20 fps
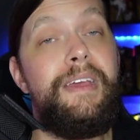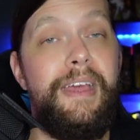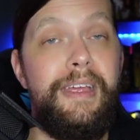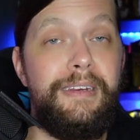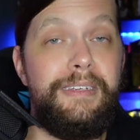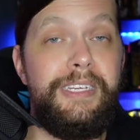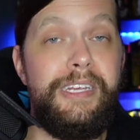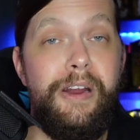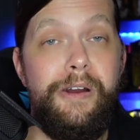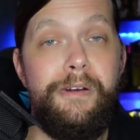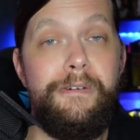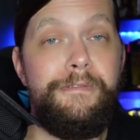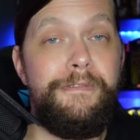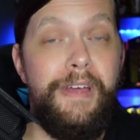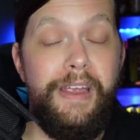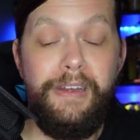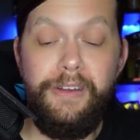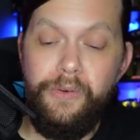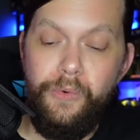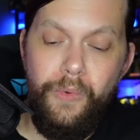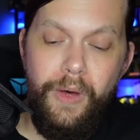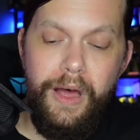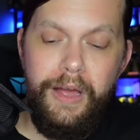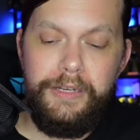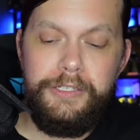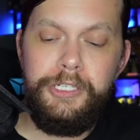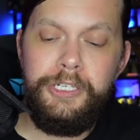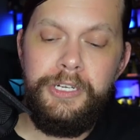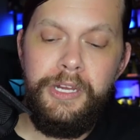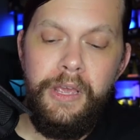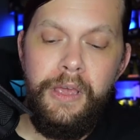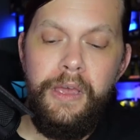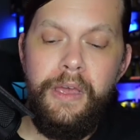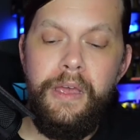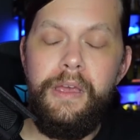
and terrifying to watch.